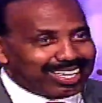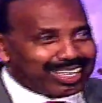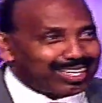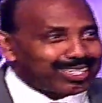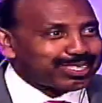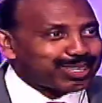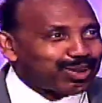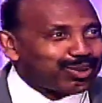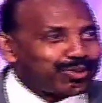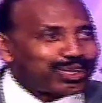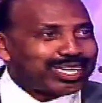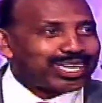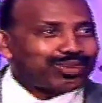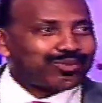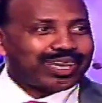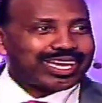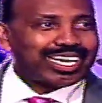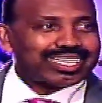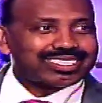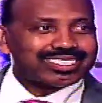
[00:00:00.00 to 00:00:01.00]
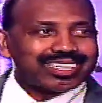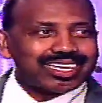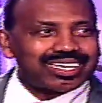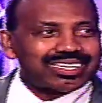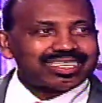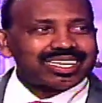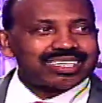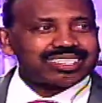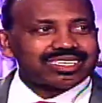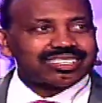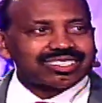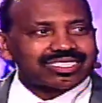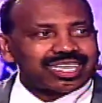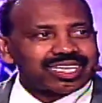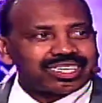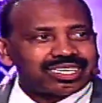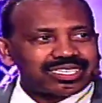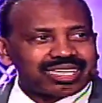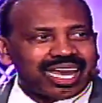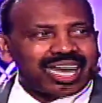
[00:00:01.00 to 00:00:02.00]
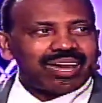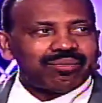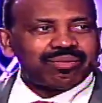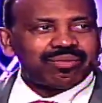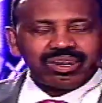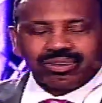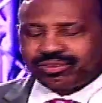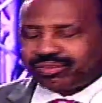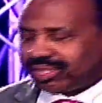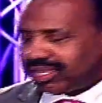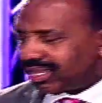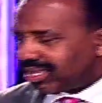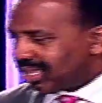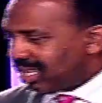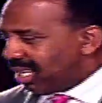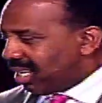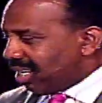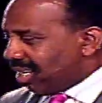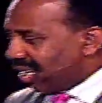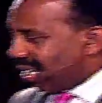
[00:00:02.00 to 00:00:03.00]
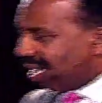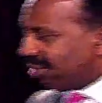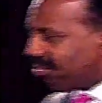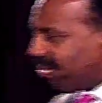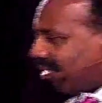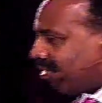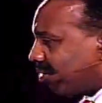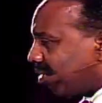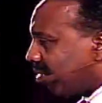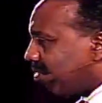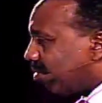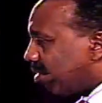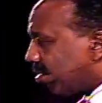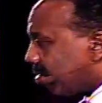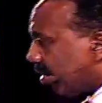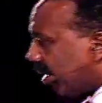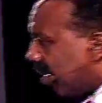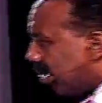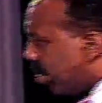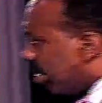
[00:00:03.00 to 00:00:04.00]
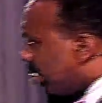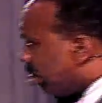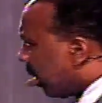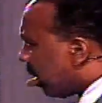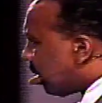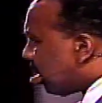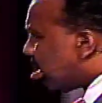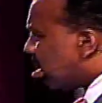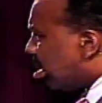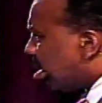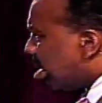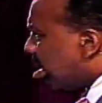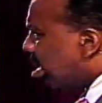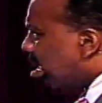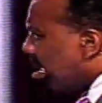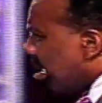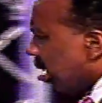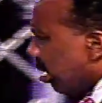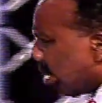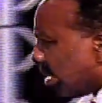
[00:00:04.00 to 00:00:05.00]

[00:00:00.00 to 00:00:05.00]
And so anyway, I said that to say this. I'm out there on the treadmill. My son said,